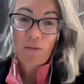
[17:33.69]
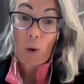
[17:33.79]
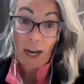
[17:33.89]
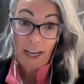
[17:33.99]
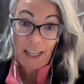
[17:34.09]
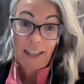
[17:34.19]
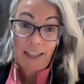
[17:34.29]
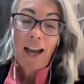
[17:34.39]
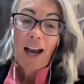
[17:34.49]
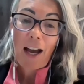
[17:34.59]
Why?
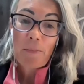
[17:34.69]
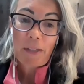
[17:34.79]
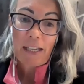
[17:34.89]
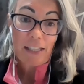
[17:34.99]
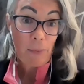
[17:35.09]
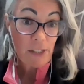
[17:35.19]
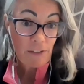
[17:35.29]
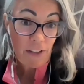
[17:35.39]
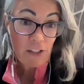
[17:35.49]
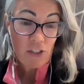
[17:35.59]
Because I was a
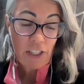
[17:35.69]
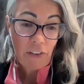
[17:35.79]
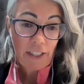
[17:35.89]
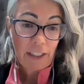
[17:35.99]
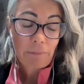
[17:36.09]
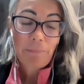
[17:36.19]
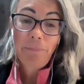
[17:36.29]
vegetarian.